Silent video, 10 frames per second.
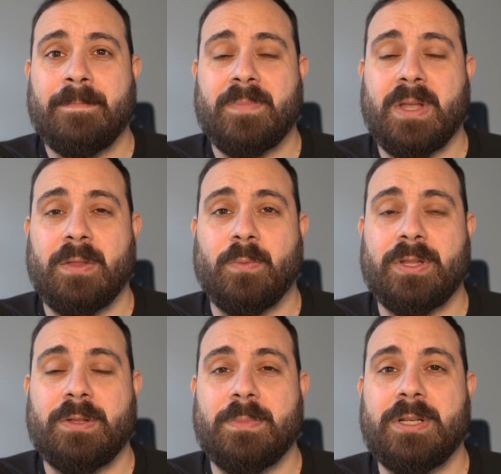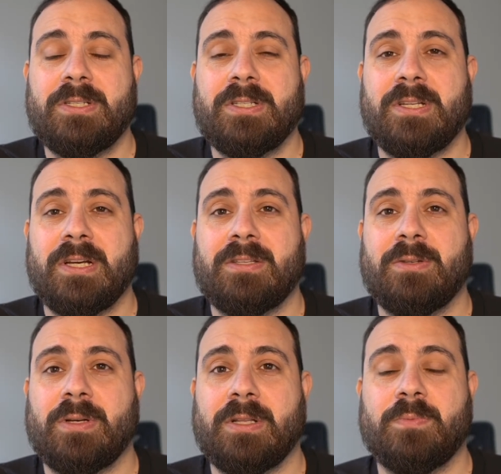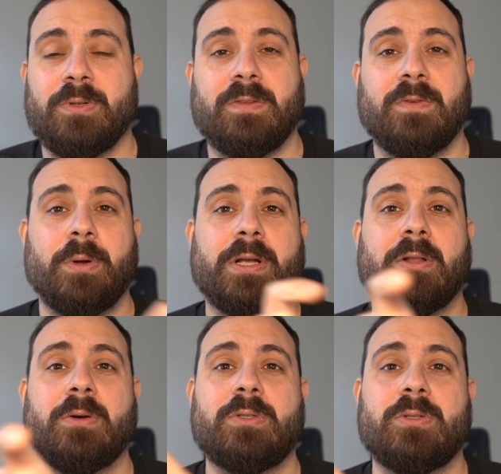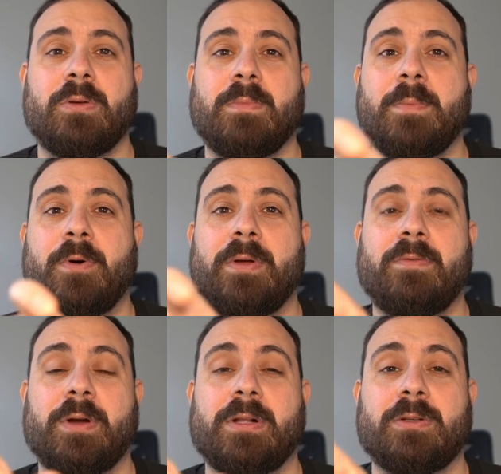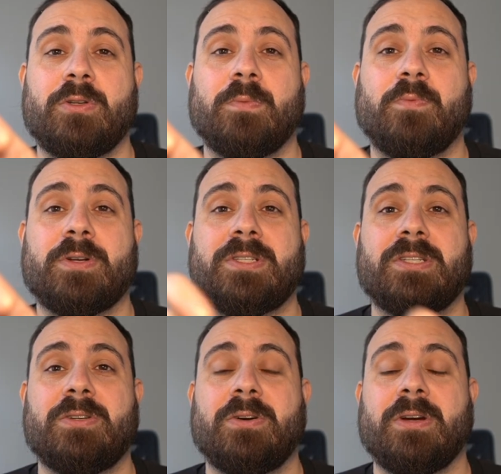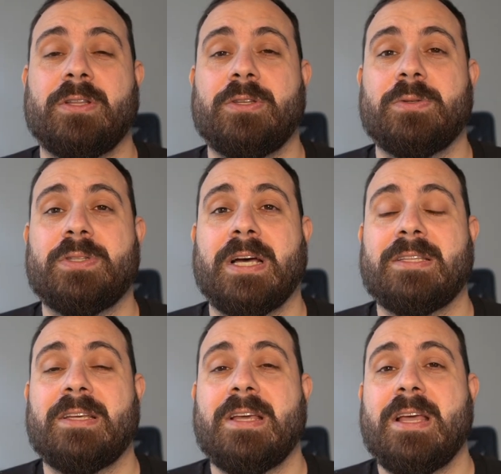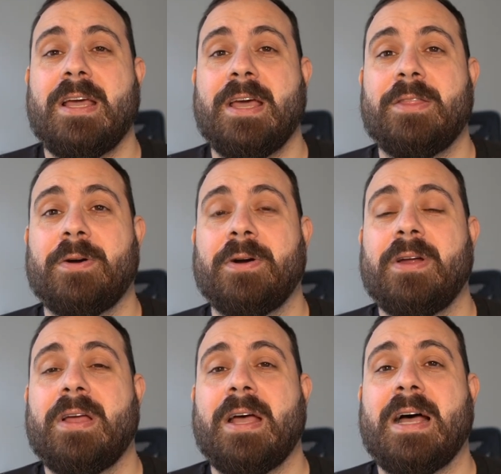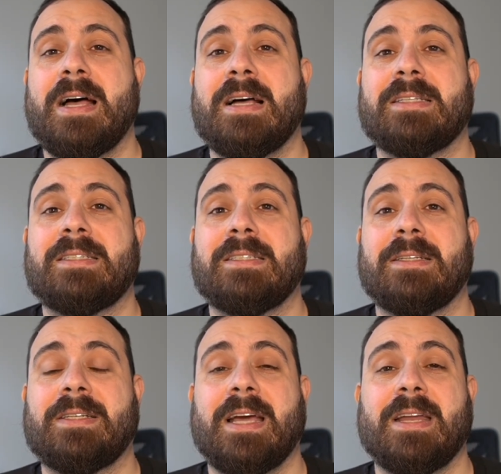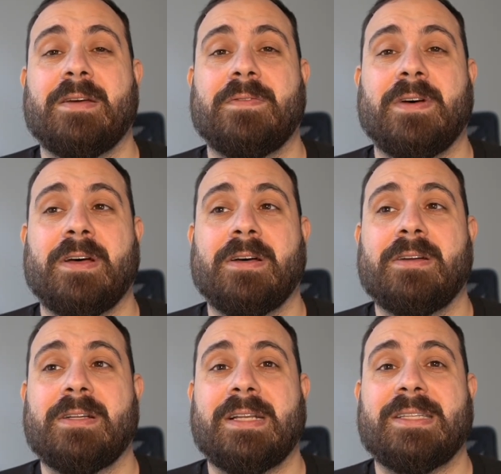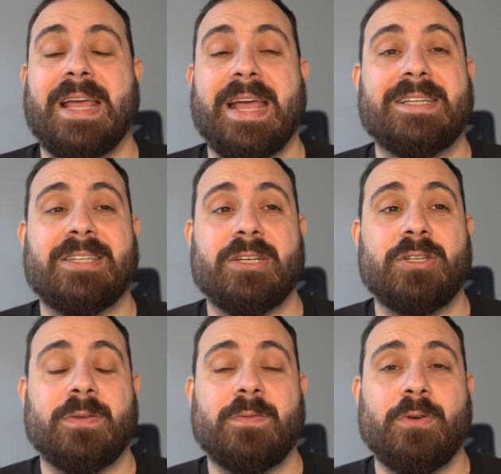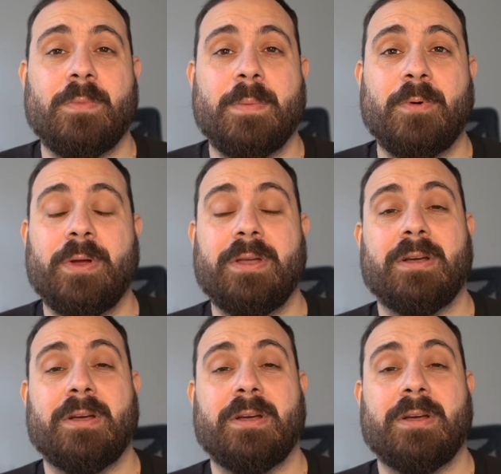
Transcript: And what that means is that you can put it very close to the memory, very close to the processor, and use that either as a kind of let's say extension for your memory.